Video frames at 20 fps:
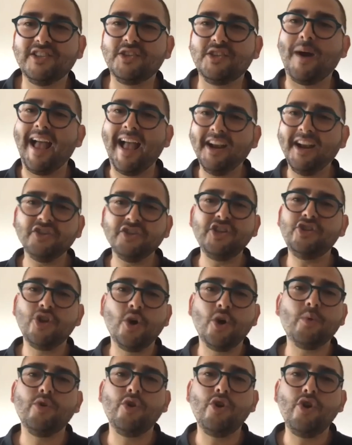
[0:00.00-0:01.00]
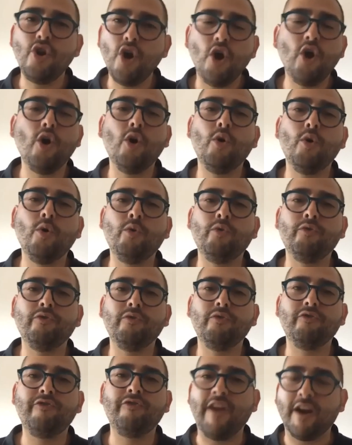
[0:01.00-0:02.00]
So I actually don't know
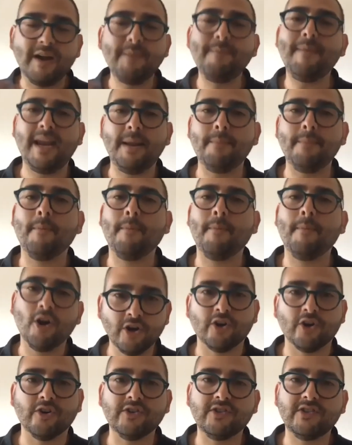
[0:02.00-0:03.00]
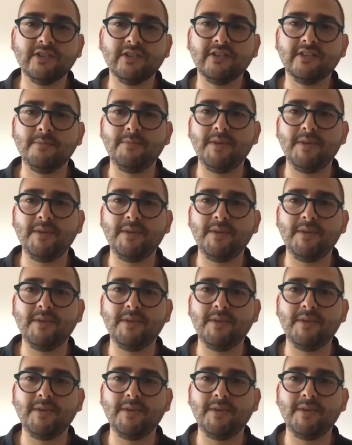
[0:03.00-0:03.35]
very many marketers,